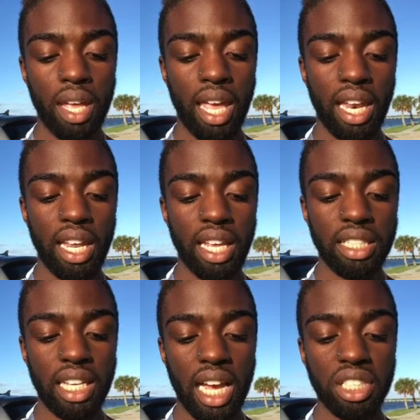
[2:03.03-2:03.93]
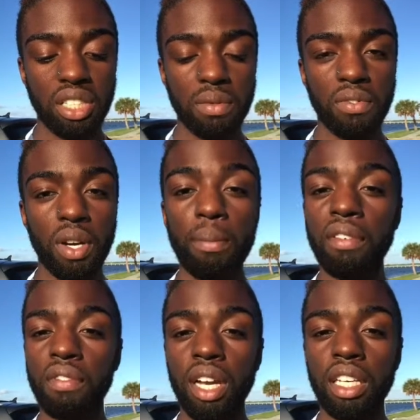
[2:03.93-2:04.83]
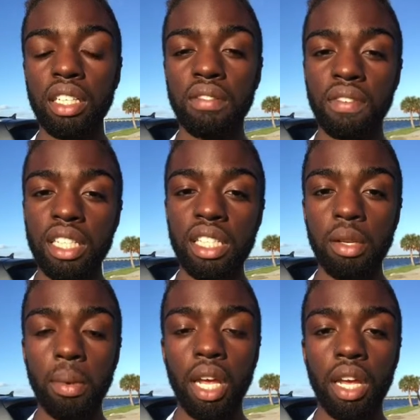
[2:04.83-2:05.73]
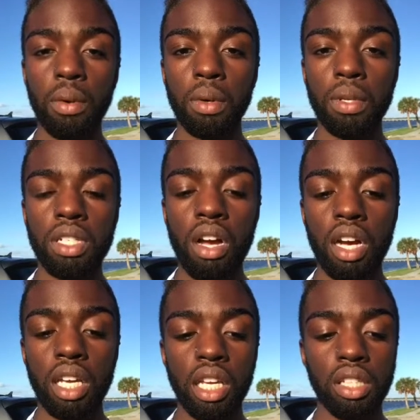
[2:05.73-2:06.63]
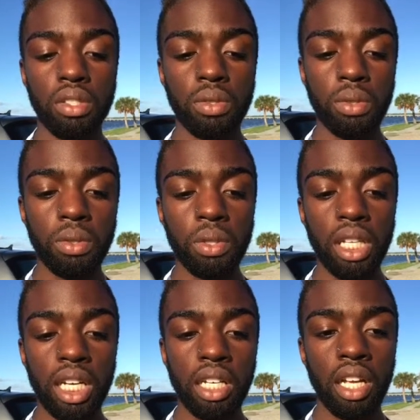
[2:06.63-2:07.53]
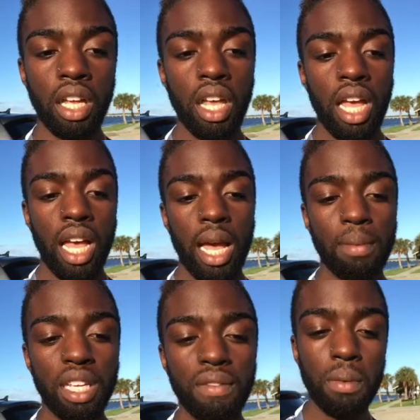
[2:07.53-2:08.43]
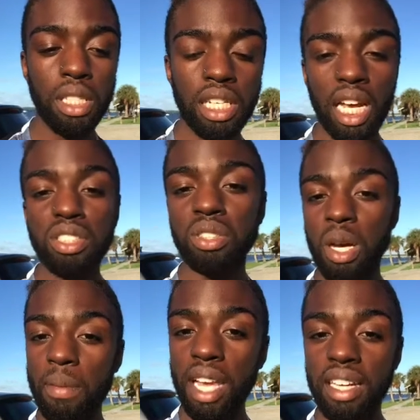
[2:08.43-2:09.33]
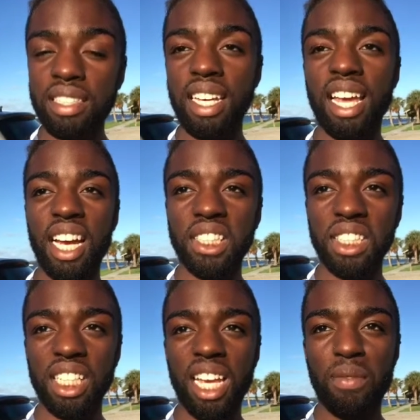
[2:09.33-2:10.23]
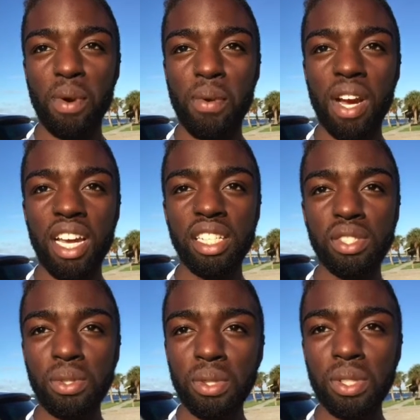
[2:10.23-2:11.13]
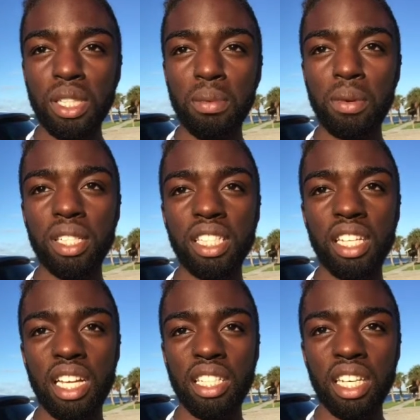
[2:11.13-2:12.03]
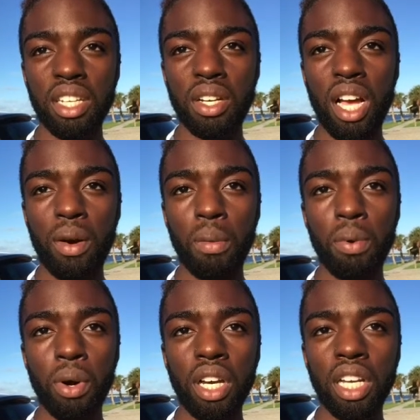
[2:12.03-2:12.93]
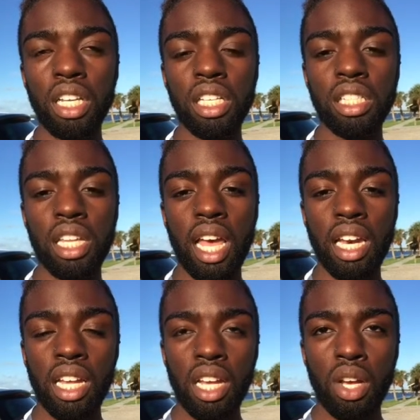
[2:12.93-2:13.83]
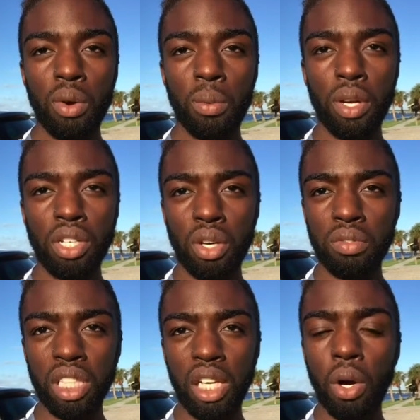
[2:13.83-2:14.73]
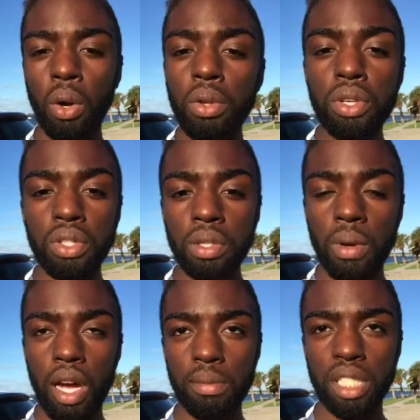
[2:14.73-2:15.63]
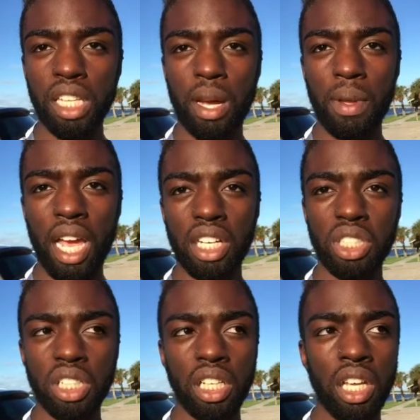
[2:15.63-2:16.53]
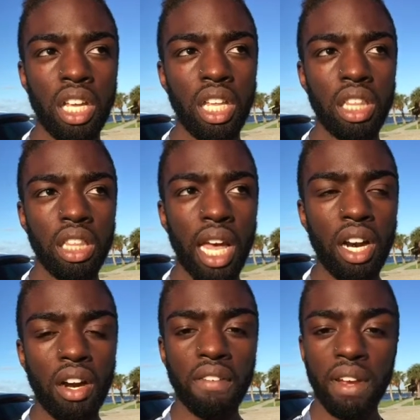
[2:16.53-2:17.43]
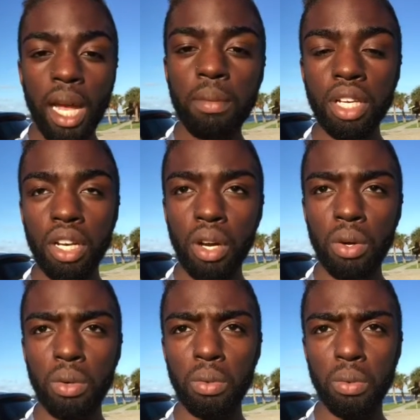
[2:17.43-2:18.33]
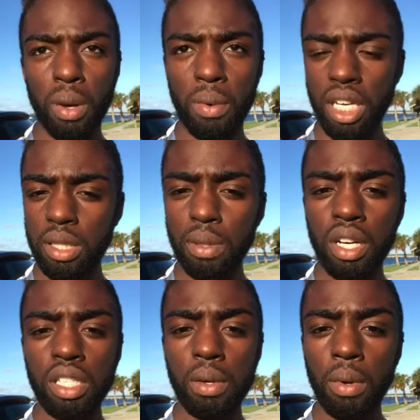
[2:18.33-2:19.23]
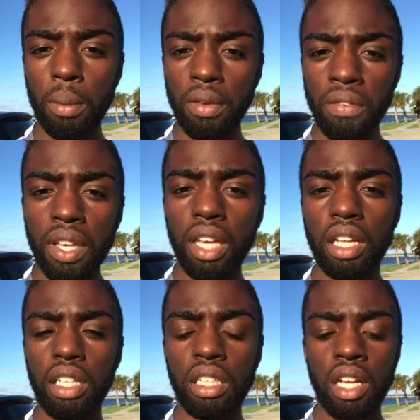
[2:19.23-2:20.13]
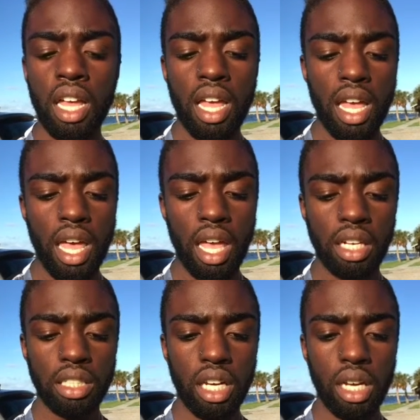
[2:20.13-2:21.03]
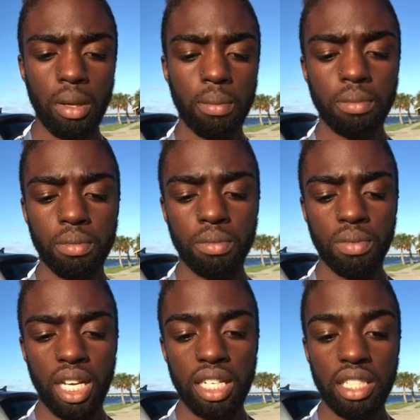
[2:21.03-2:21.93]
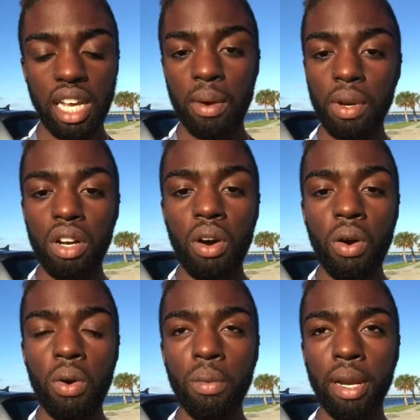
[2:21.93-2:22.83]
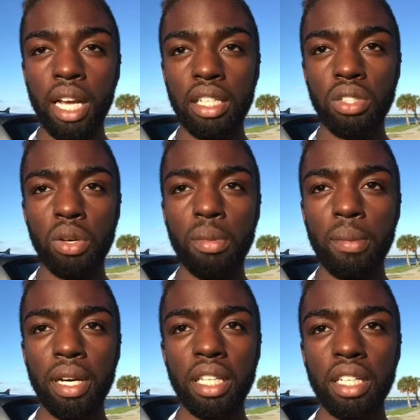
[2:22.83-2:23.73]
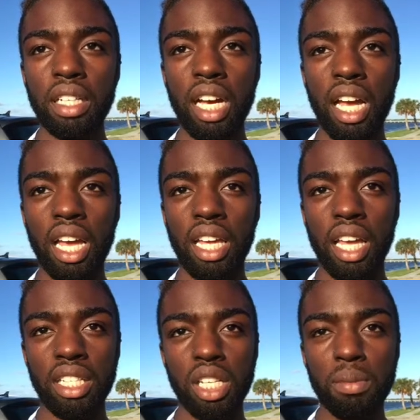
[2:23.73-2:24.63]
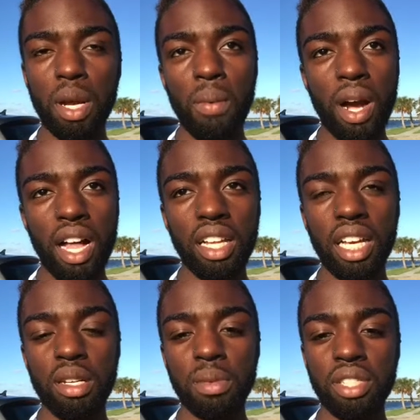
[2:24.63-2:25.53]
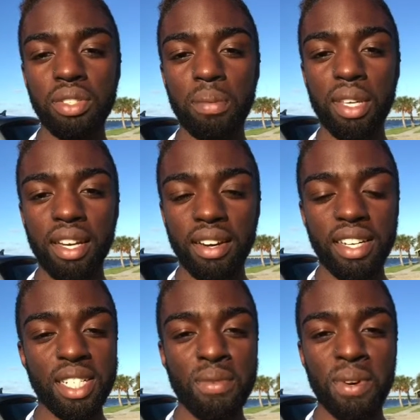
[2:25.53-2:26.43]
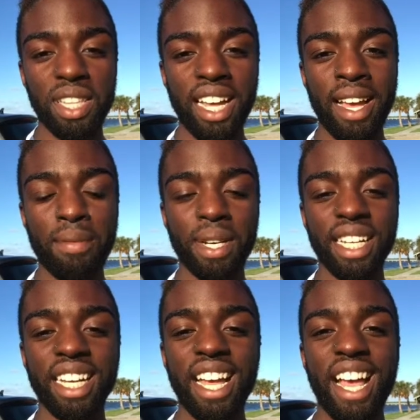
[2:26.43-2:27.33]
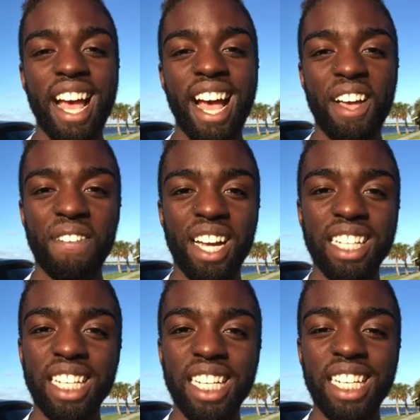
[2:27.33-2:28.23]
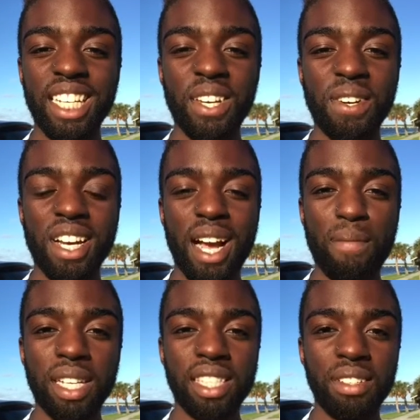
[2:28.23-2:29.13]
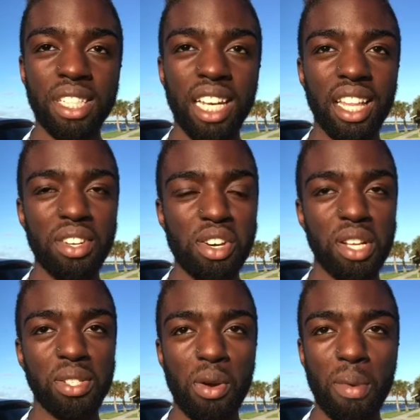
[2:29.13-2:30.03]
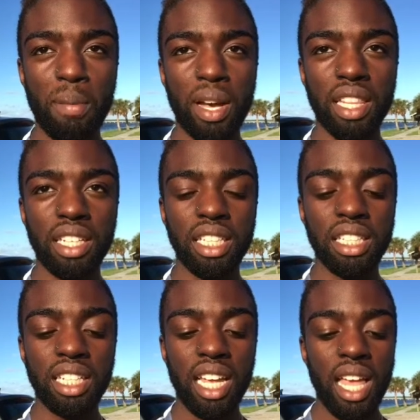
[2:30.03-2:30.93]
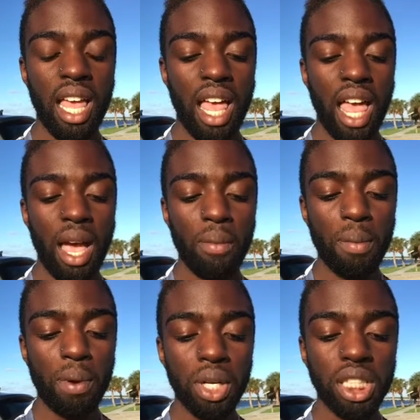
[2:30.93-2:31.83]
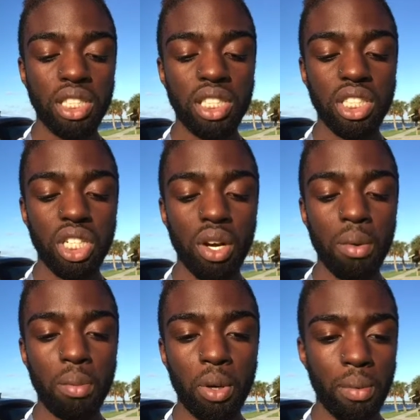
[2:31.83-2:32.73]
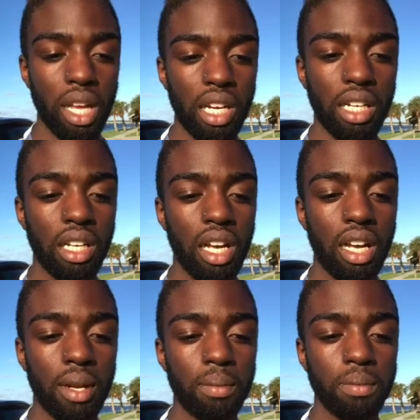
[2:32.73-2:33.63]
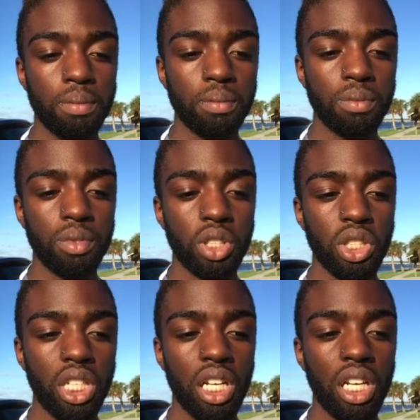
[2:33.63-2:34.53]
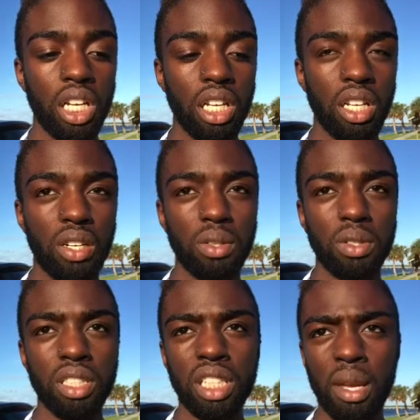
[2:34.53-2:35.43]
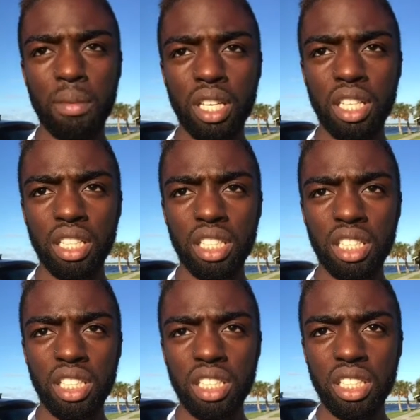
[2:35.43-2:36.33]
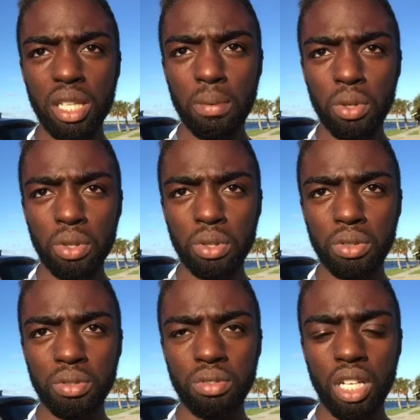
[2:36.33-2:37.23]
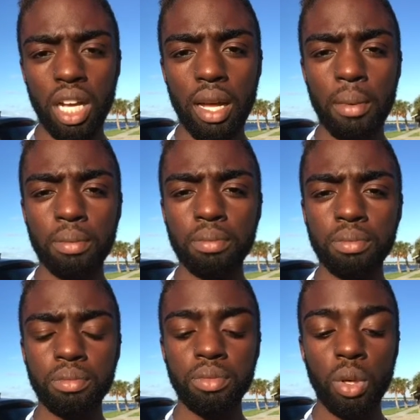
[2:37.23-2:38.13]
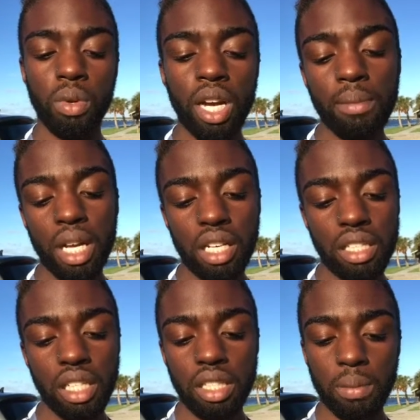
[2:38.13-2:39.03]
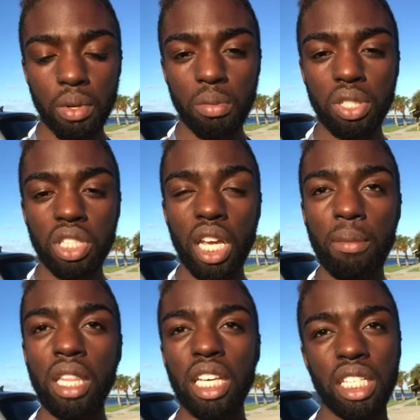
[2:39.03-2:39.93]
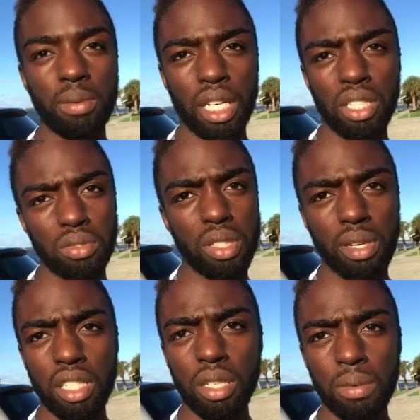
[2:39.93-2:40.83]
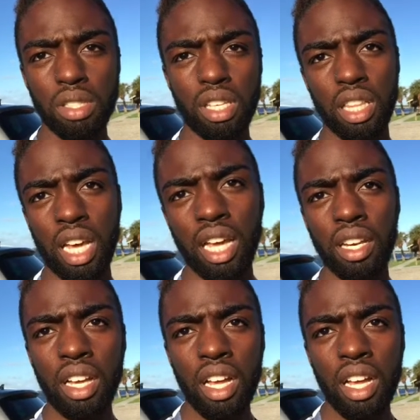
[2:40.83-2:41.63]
And it's actually from a friend convincing me. We were talking in school, and I believe it was National Coming Out Day actually, and we were in school and we were discussing how important it is that we don't really hold those qualms and that we actually let our family know what we experience and what we feel. And that day I went home and I told my mother. It took me a while. I had to muster up the courage, I won't lie, but I finally got myself together and I told my mother, and we both just shared a moment. She gave me the typical, well, I'm not going to say typical, but she gave me the expected response, I will say that,